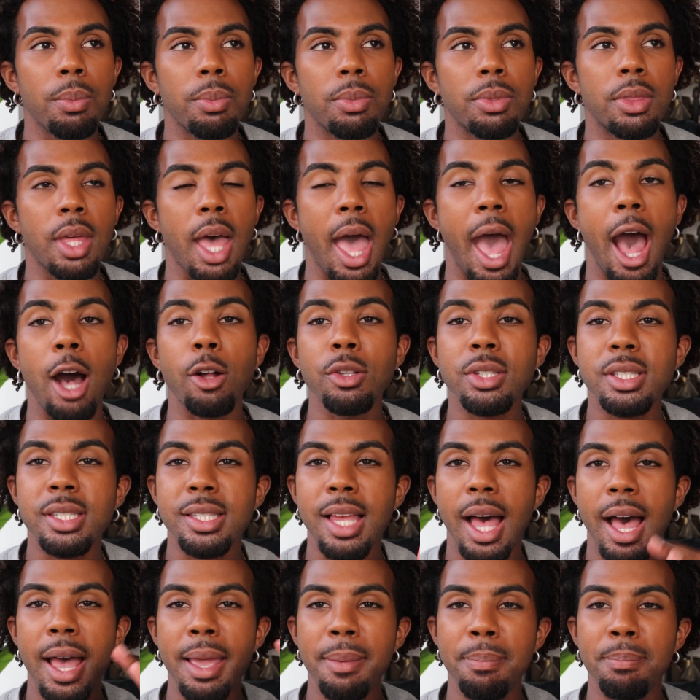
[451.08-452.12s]
the
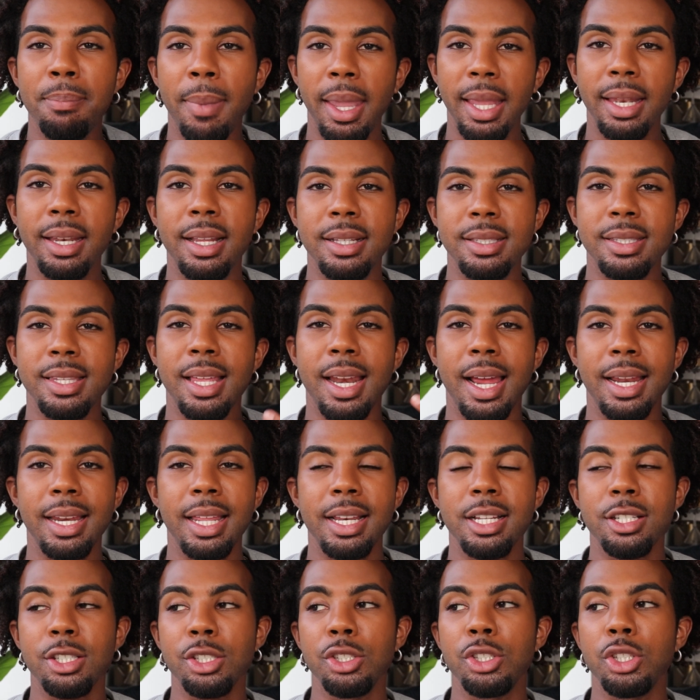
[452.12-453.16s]
outside maintenance that I
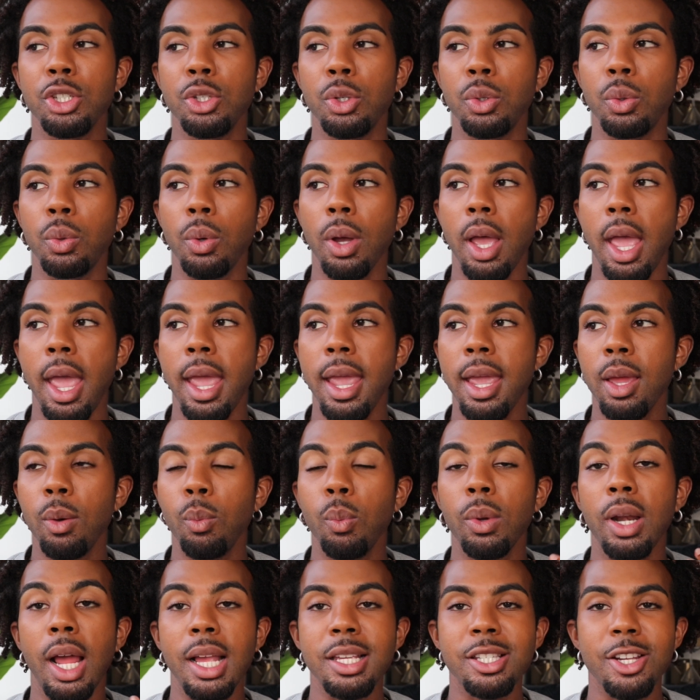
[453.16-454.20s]
needed to do.
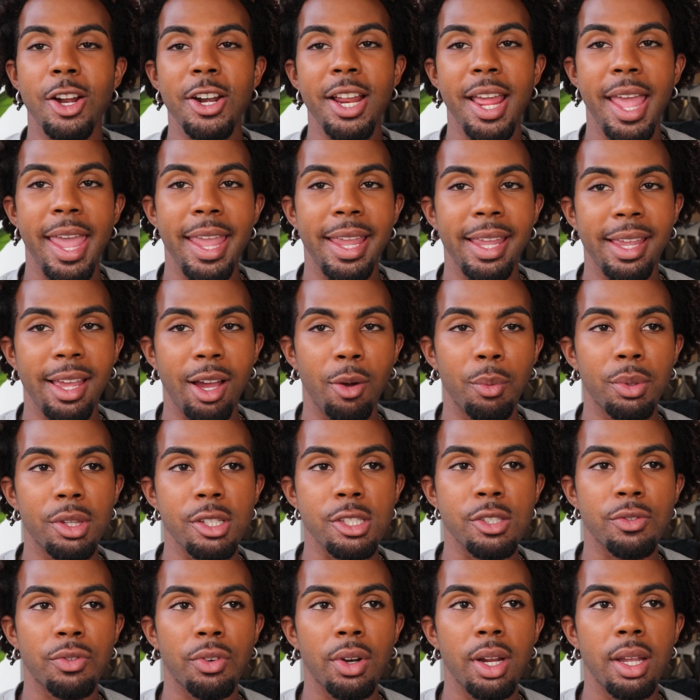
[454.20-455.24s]
And when I started hanging out with
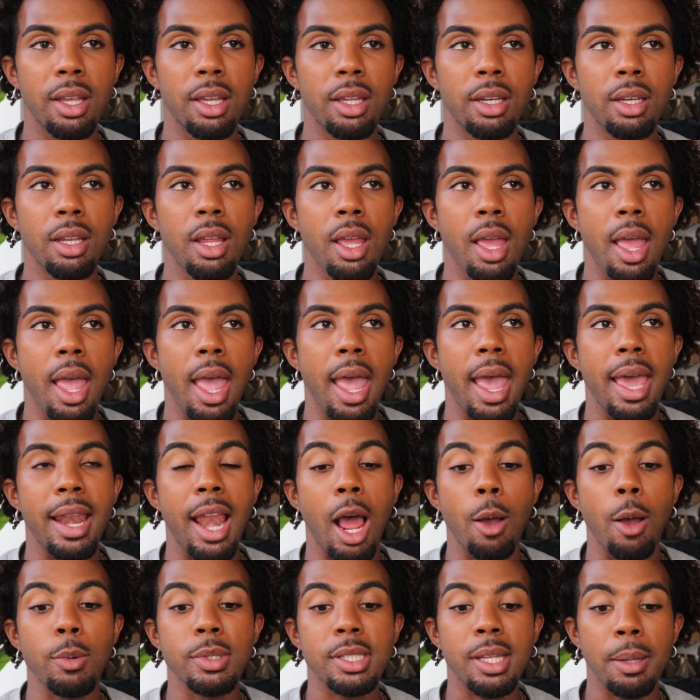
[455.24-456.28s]
this friend, and
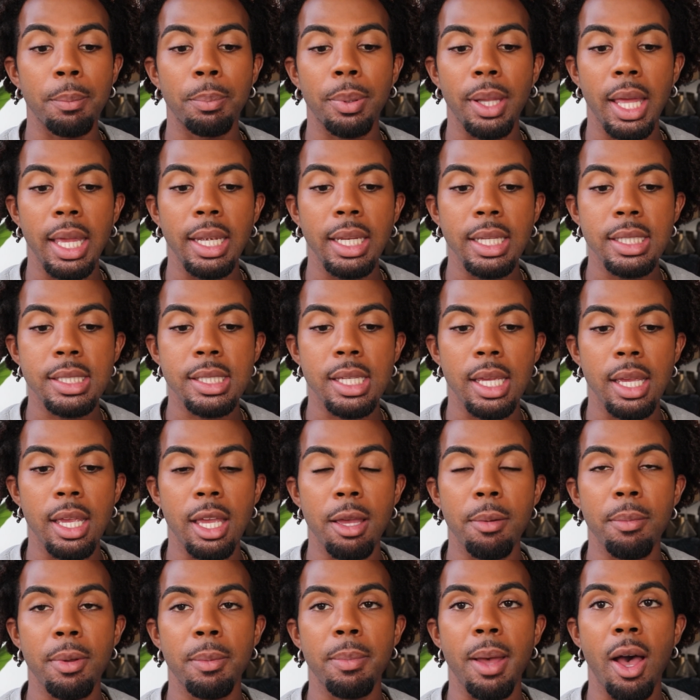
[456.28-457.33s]
I was complaining to
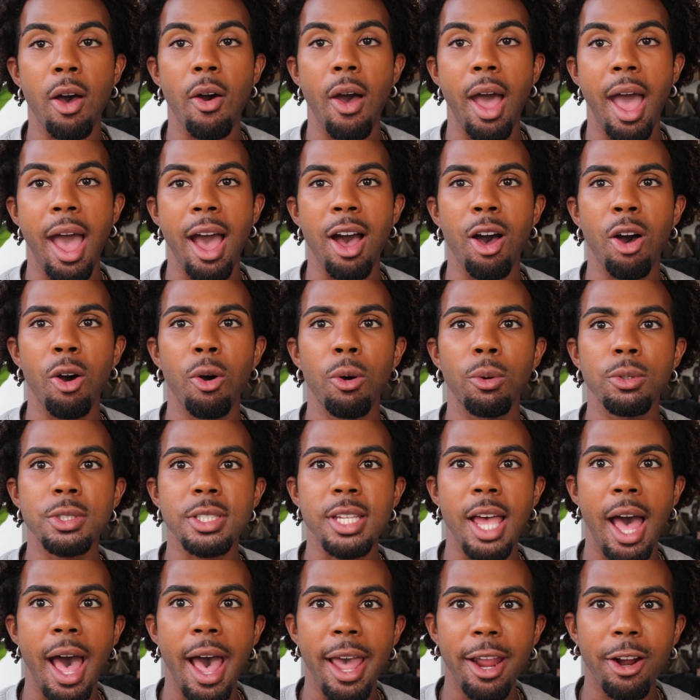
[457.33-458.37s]
him about how
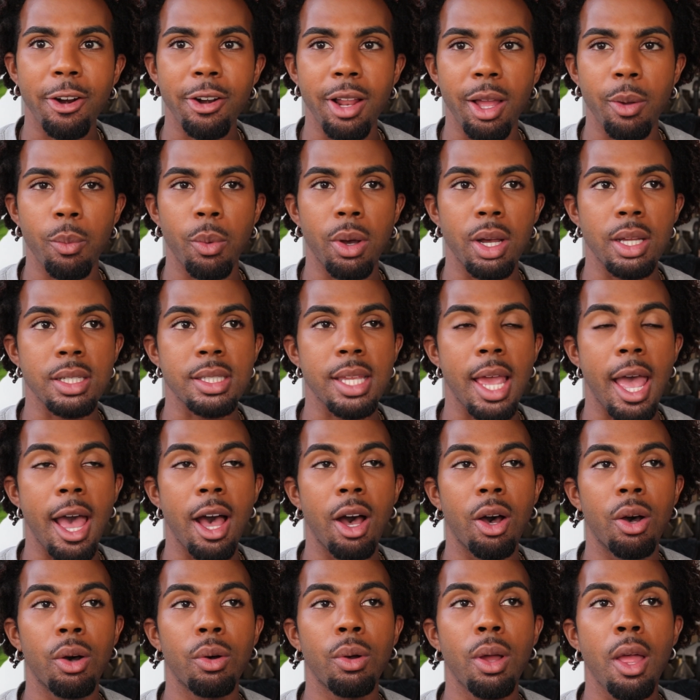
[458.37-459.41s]
tired I was,
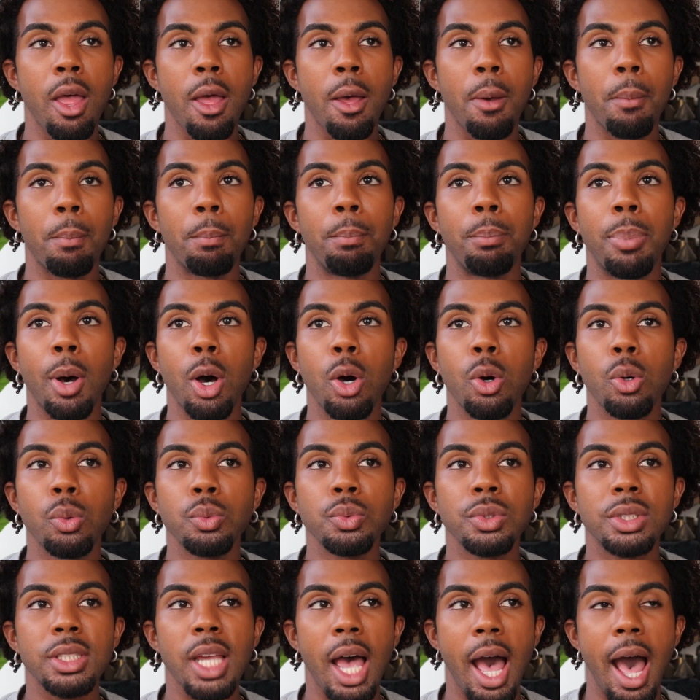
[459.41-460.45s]
how
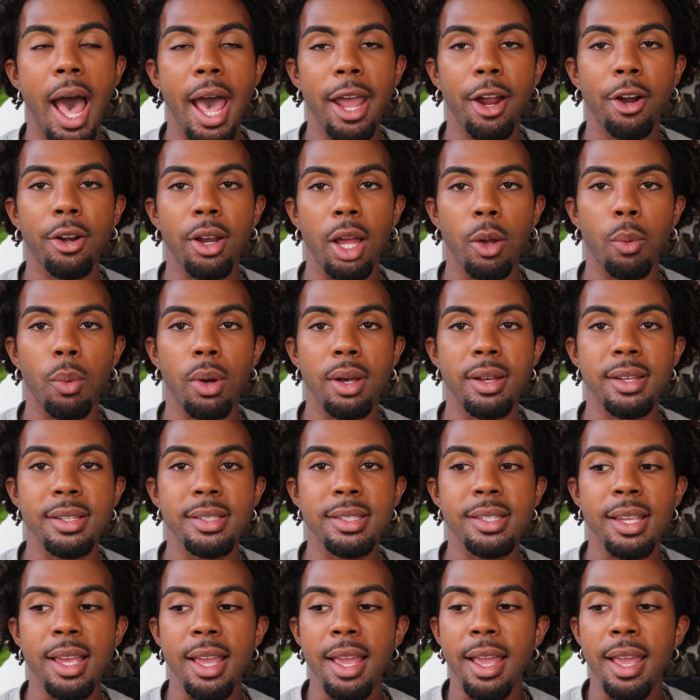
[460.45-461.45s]
bone tired I was,